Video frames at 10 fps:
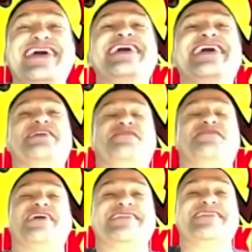the
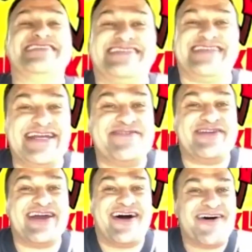very seed of
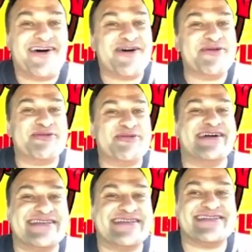it all
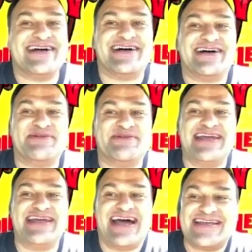was in
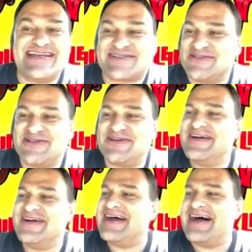high school.
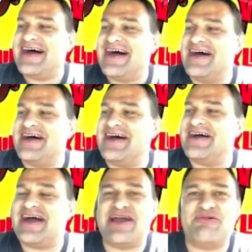
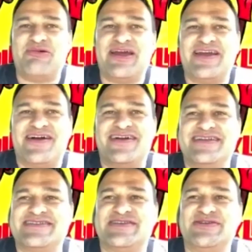I went
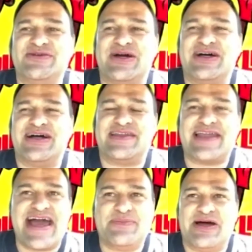to
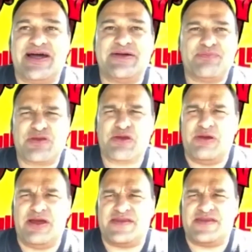LACMA
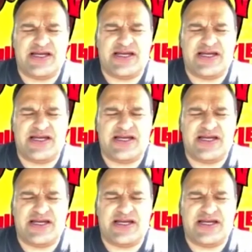with